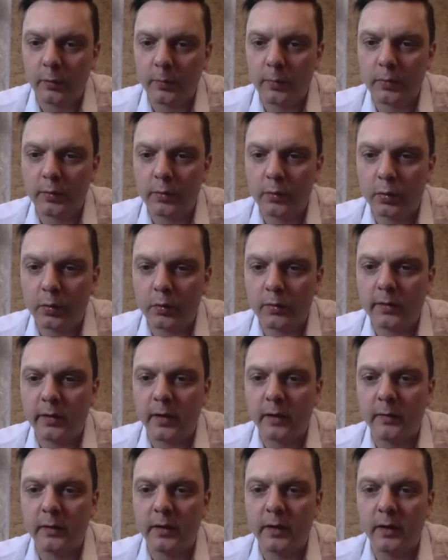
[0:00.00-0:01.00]
brew cooled
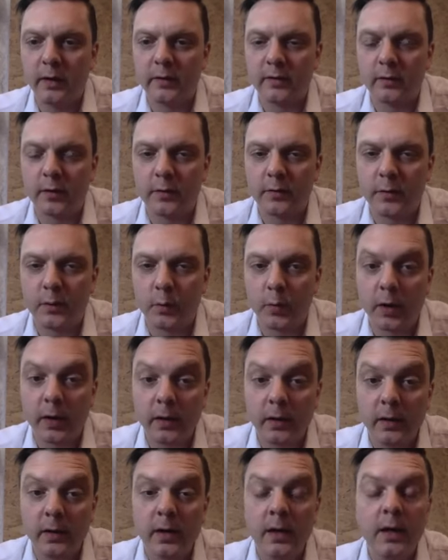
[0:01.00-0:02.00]
down in iced coffee?
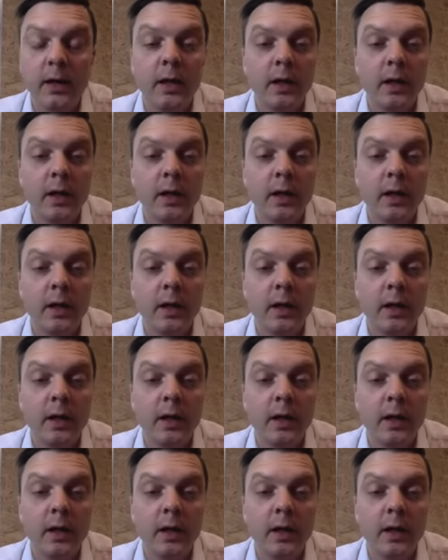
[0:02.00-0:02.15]
Well,